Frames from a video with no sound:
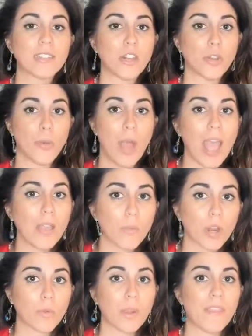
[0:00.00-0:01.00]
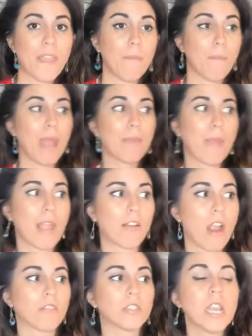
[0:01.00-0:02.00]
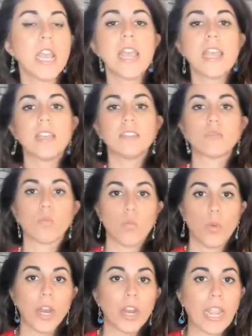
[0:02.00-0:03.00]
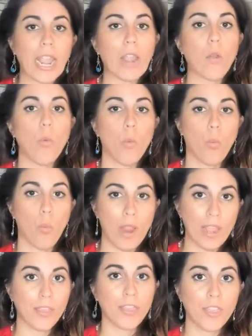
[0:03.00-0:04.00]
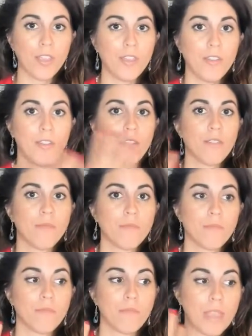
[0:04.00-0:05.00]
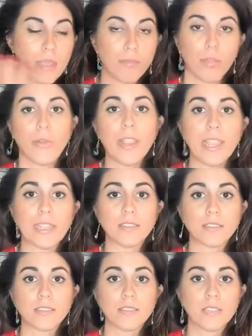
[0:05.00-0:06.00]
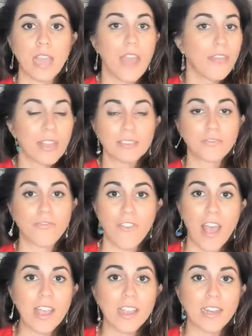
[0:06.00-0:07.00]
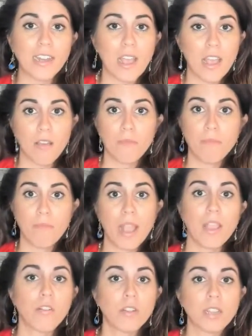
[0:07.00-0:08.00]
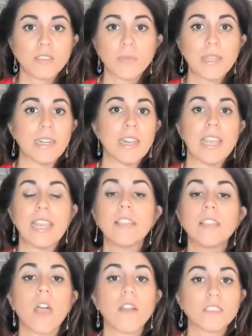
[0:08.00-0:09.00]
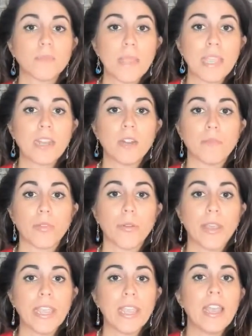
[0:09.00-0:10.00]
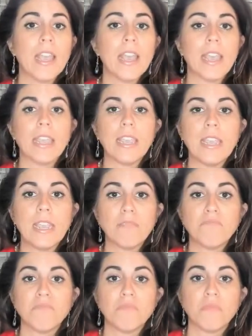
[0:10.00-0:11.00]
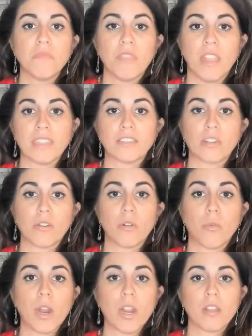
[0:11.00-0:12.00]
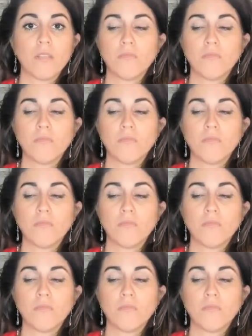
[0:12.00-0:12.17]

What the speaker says: and who I work with and my background is working with employees. And that's fine. My own husband, he loves being an employee. He likes going to work.